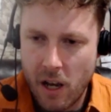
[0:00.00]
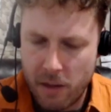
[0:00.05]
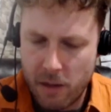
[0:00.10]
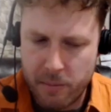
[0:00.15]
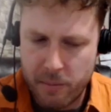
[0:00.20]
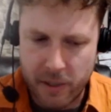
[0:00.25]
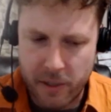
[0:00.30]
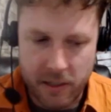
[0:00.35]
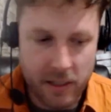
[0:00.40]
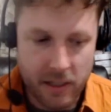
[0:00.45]

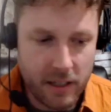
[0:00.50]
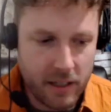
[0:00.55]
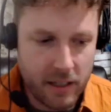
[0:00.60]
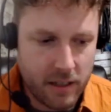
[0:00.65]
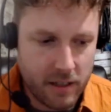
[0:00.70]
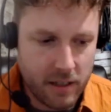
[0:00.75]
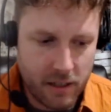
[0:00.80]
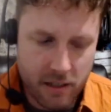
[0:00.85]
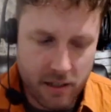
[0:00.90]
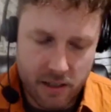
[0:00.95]
But
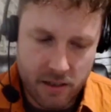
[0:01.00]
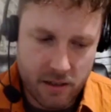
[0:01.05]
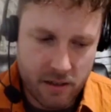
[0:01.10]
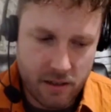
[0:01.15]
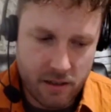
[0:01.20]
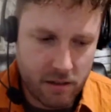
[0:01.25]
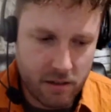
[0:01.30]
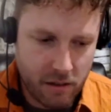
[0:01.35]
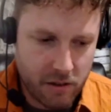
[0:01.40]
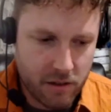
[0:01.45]
it
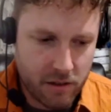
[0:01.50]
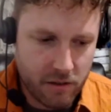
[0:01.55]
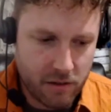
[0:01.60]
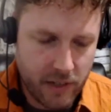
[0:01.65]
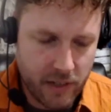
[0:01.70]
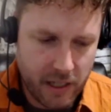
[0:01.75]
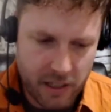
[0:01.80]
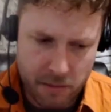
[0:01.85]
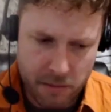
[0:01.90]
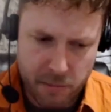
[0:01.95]
is also
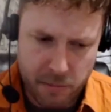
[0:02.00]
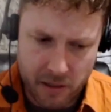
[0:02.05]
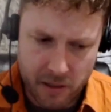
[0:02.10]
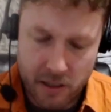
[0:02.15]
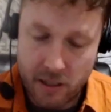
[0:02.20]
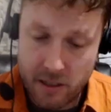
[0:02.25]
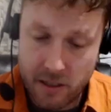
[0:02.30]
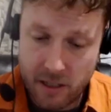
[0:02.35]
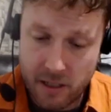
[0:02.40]
very abundant,